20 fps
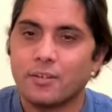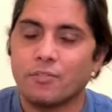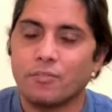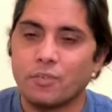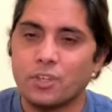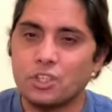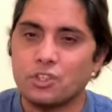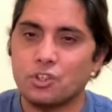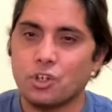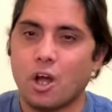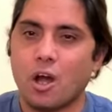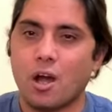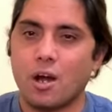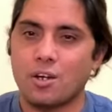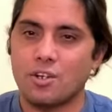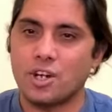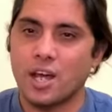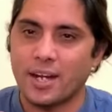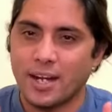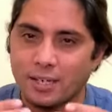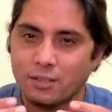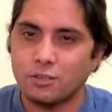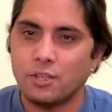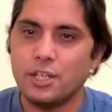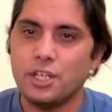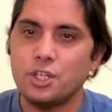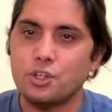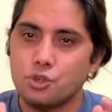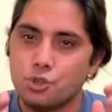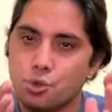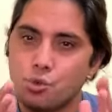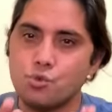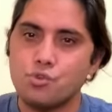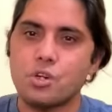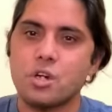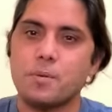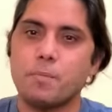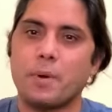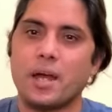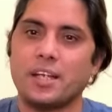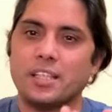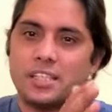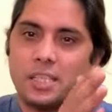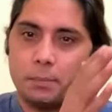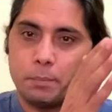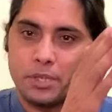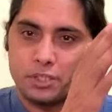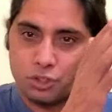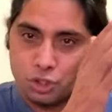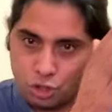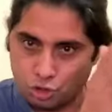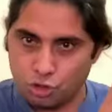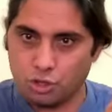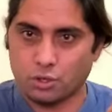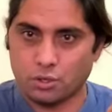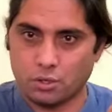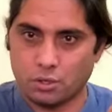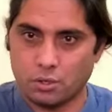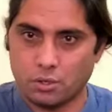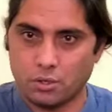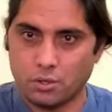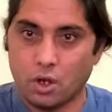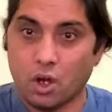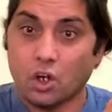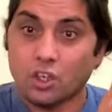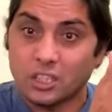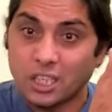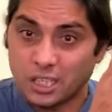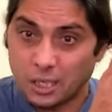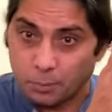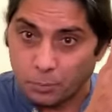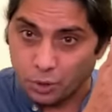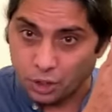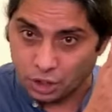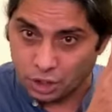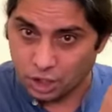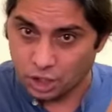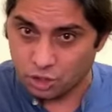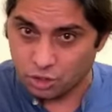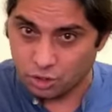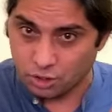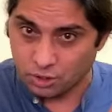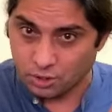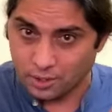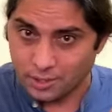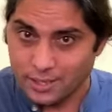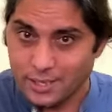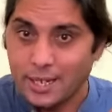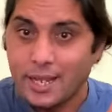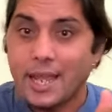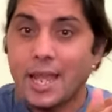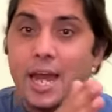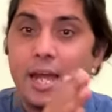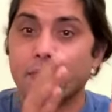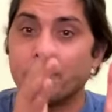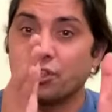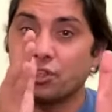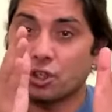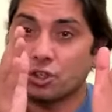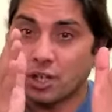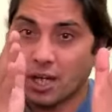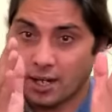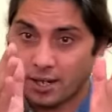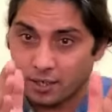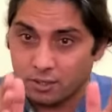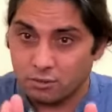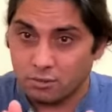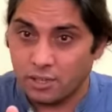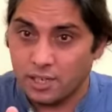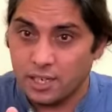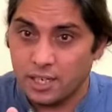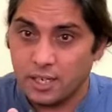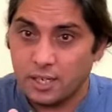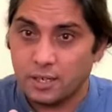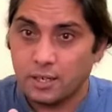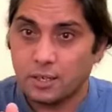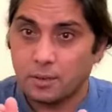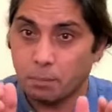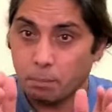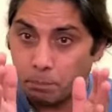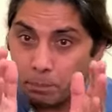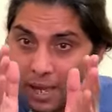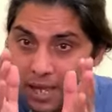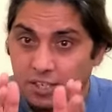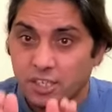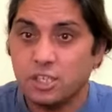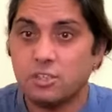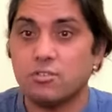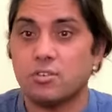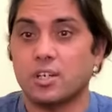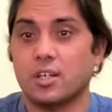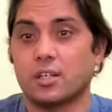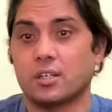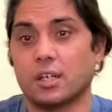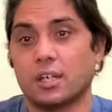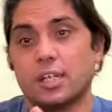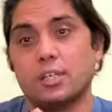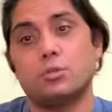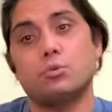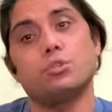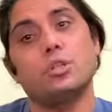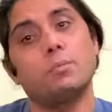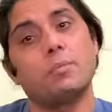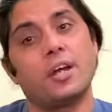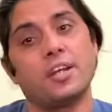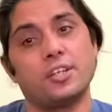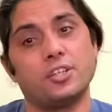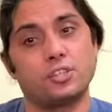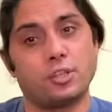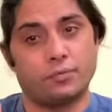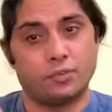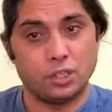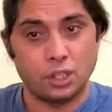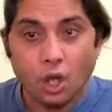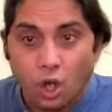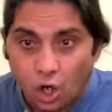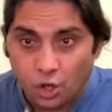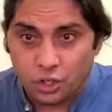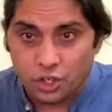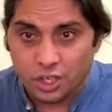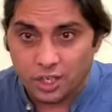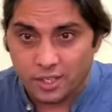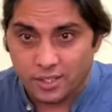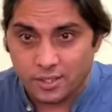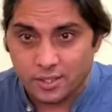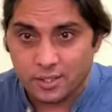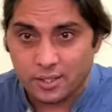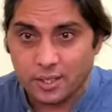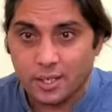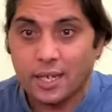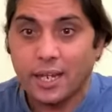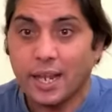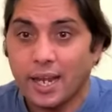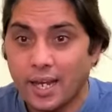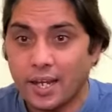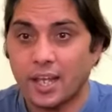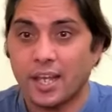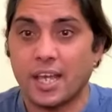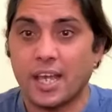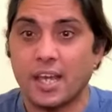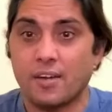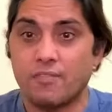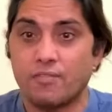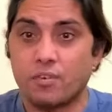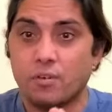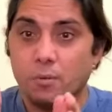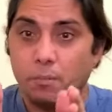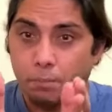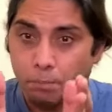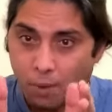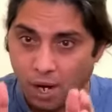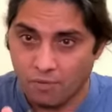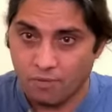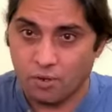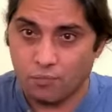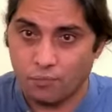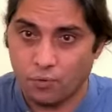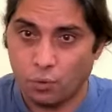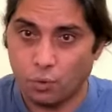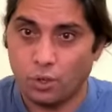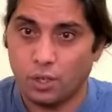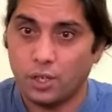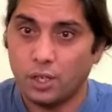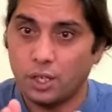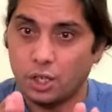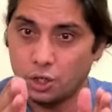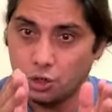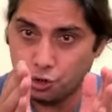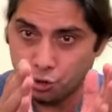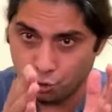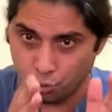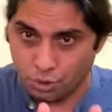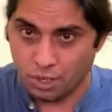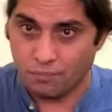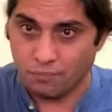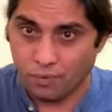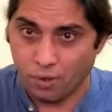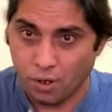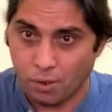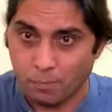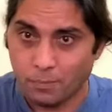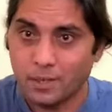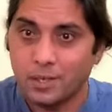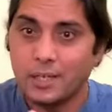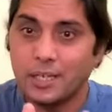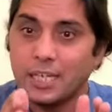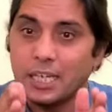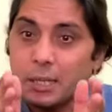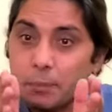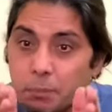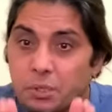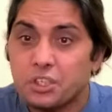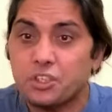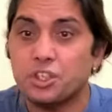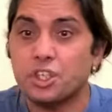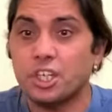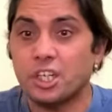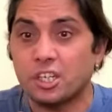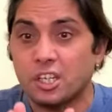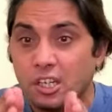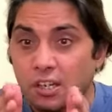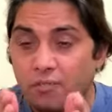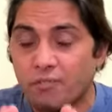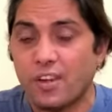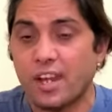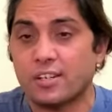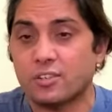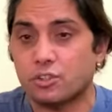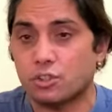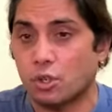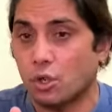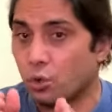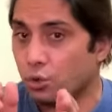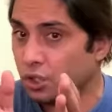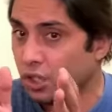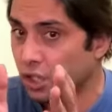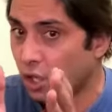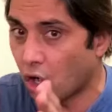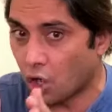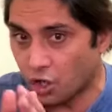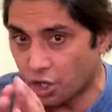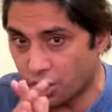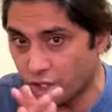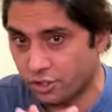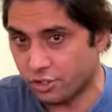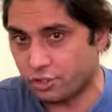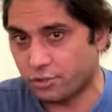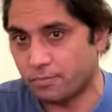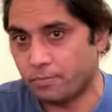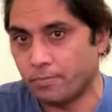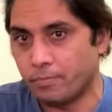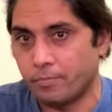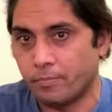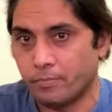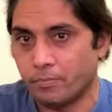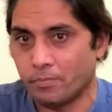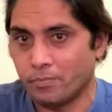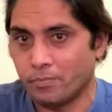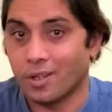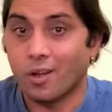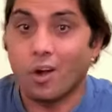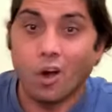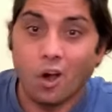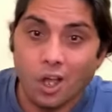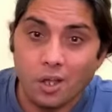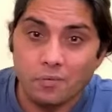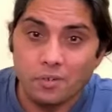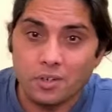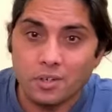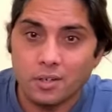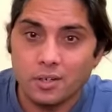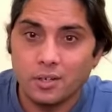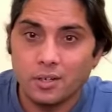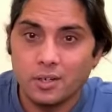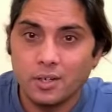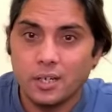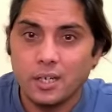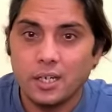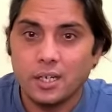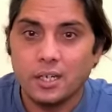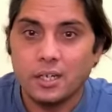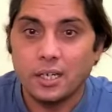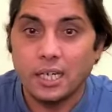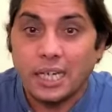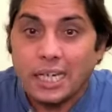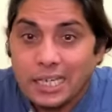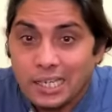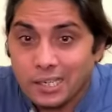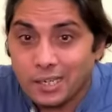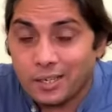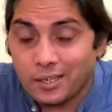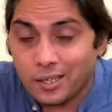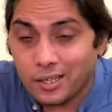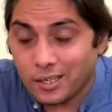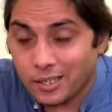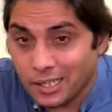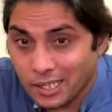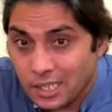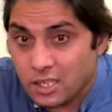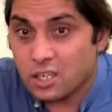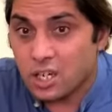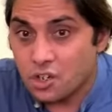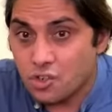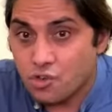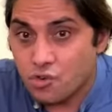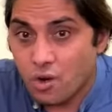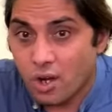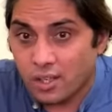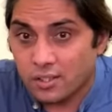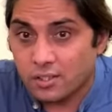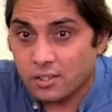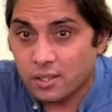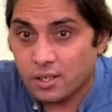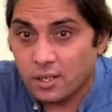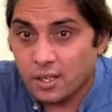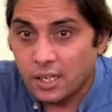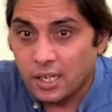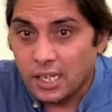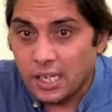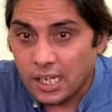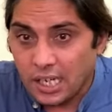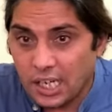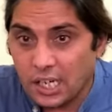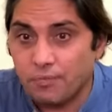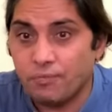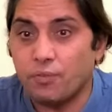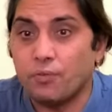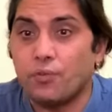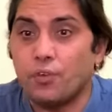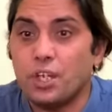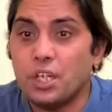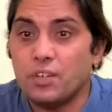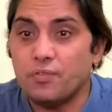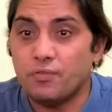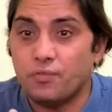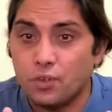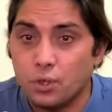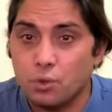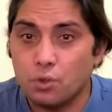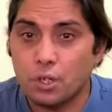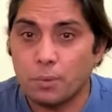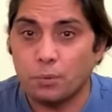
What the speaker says: which are directly shooted by the messenger or the communicator and which directly penetrate into the minds of the audience and have powerful, uniform, immediate effects on the audience. However, in contrast, if we view